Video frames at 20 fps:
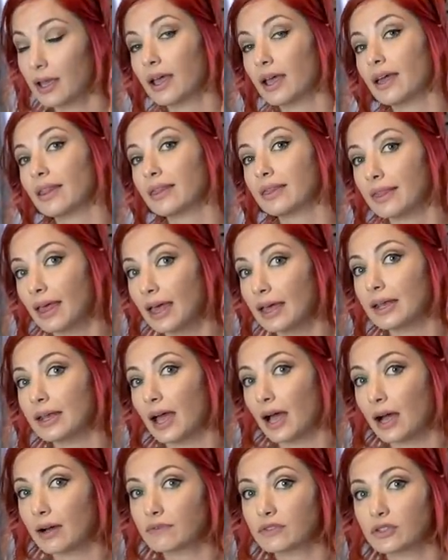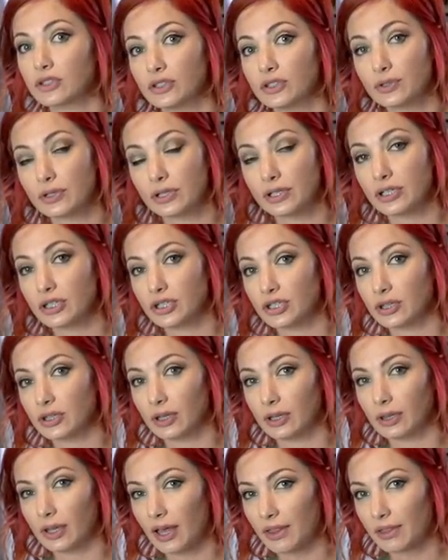And then after you condition
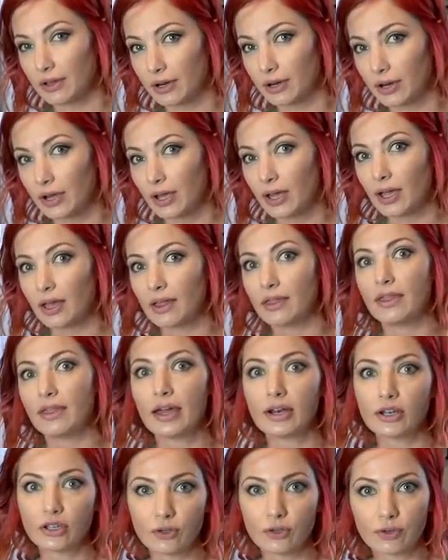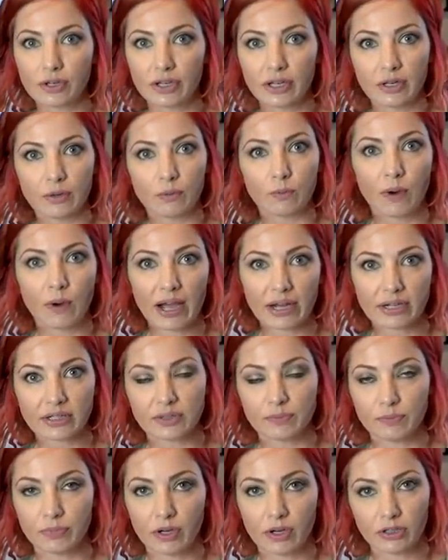the leather, then you can
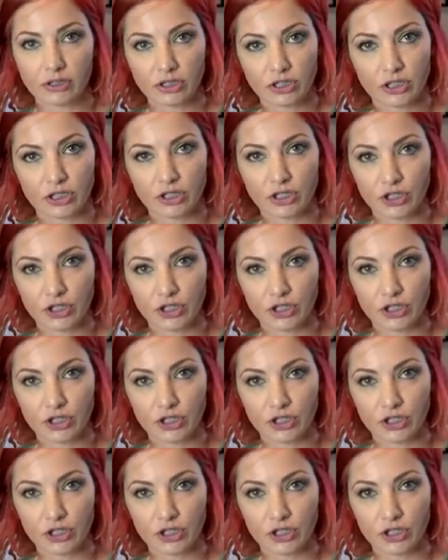wax and polish the